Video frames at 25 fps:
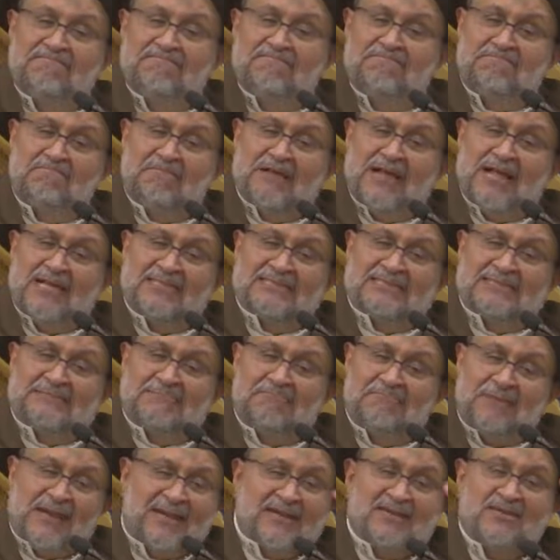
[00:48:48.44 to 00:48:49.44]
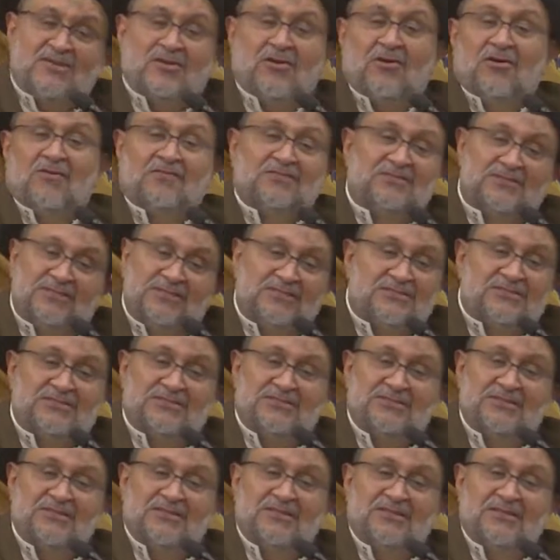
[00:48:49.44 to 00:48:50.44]
aspect of this
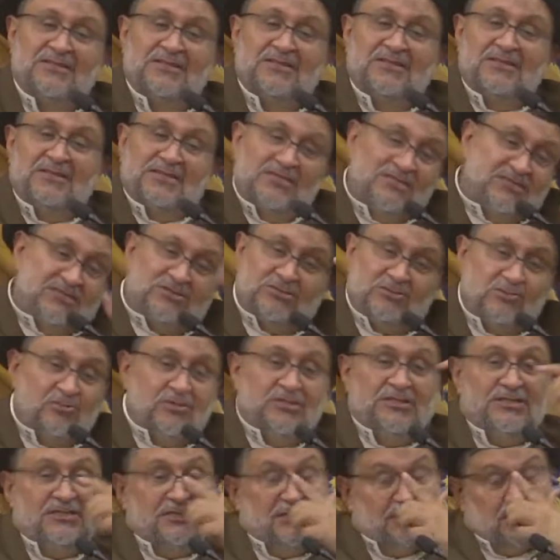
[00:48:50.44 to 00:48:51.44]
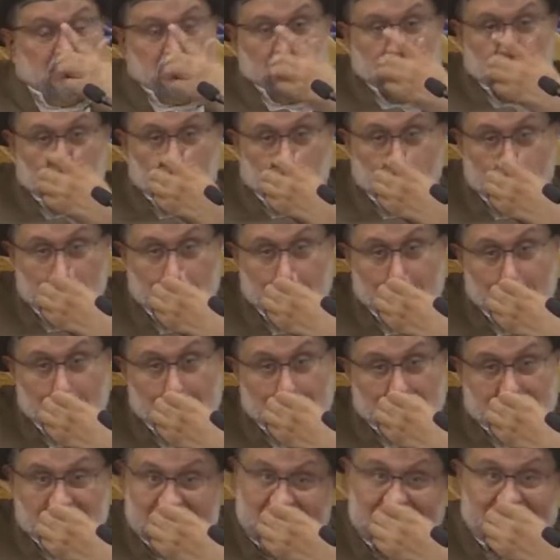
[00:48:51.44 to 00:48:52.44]
story is, you know,
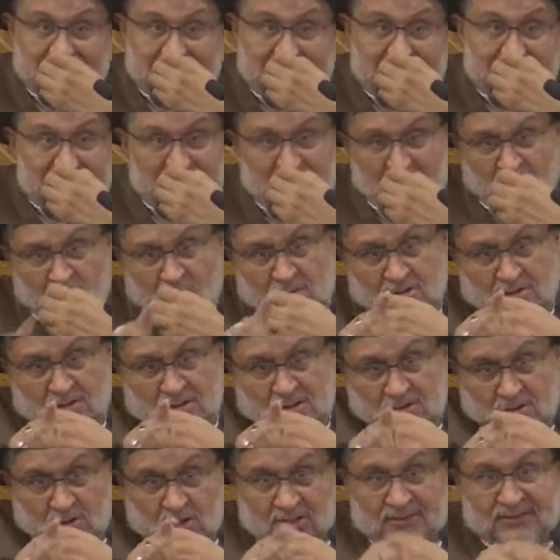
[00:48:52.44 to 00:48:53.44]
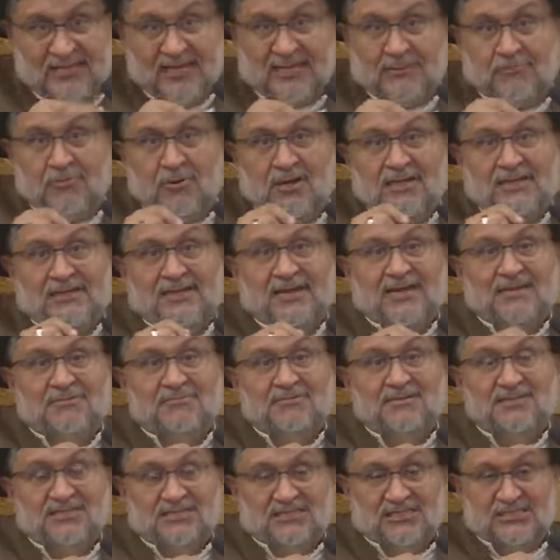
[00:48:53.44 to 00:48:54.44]
secret. Now, on that point, let me
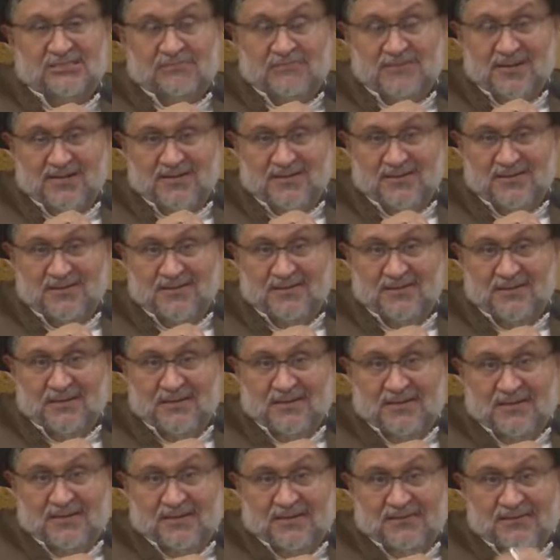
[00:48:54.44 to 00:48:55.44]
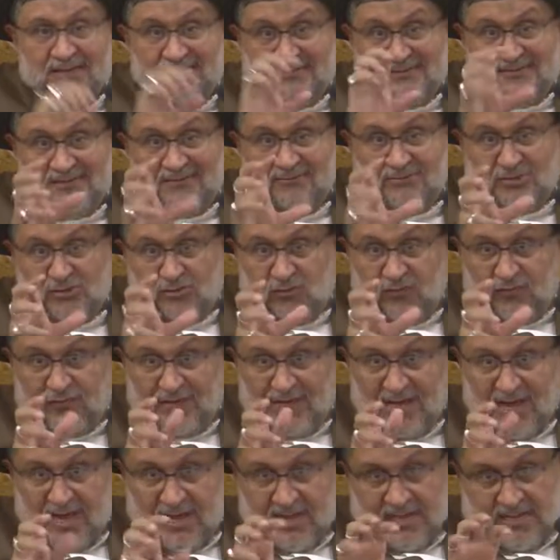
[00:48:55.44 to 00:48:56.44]
just speak. That some
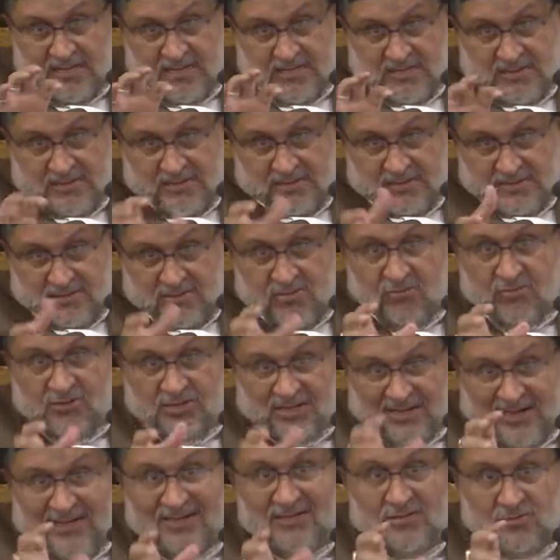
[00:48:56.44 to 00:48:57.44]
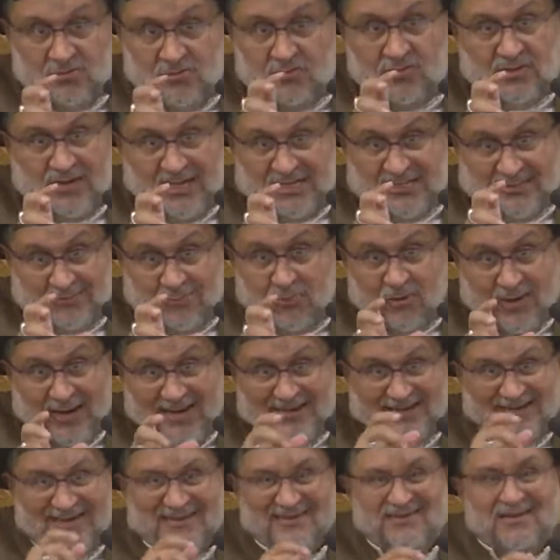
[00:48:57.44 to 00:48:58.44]
Sufia, you know, try to
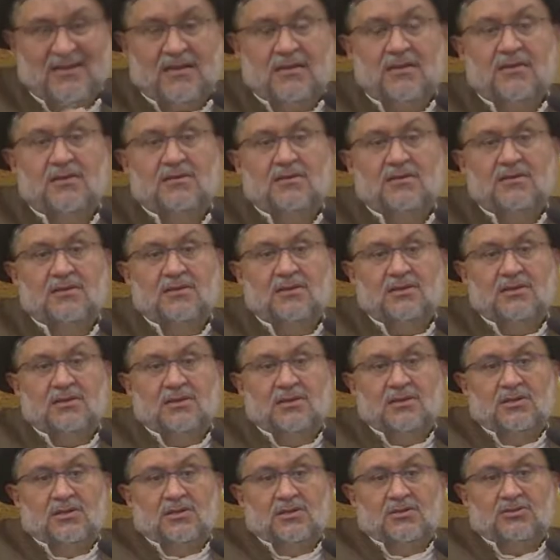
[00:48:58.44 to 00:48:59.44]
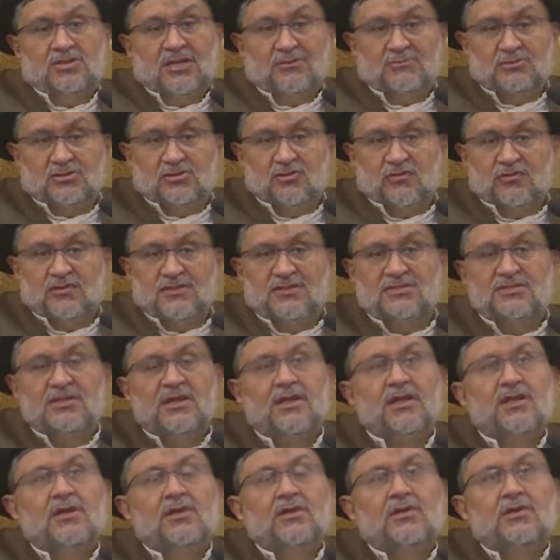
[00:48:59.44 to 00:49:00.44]
exploit it. Some Sufi
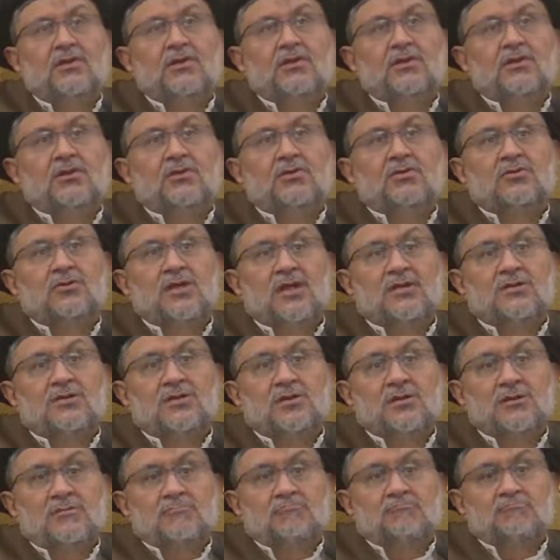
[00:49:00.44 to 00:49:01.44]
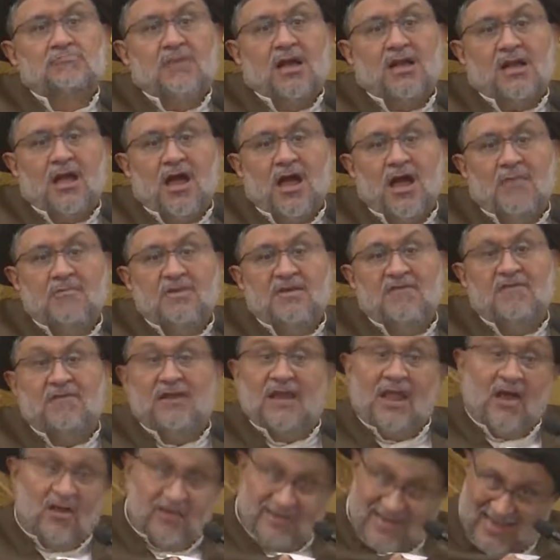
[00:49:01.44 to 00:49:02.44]
say that maqam-e
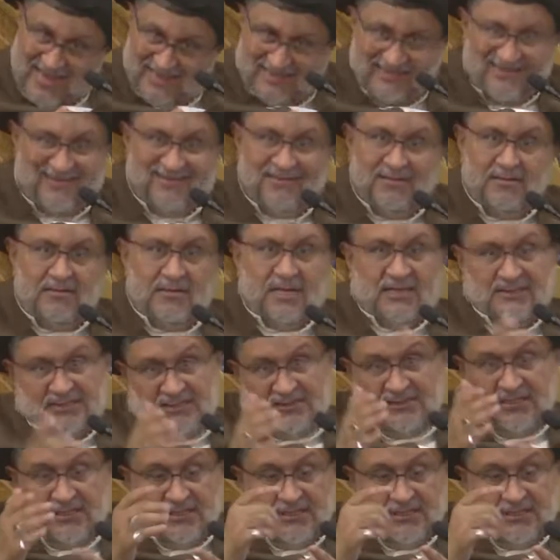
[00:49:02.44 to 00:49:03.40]
vilayat, as I said,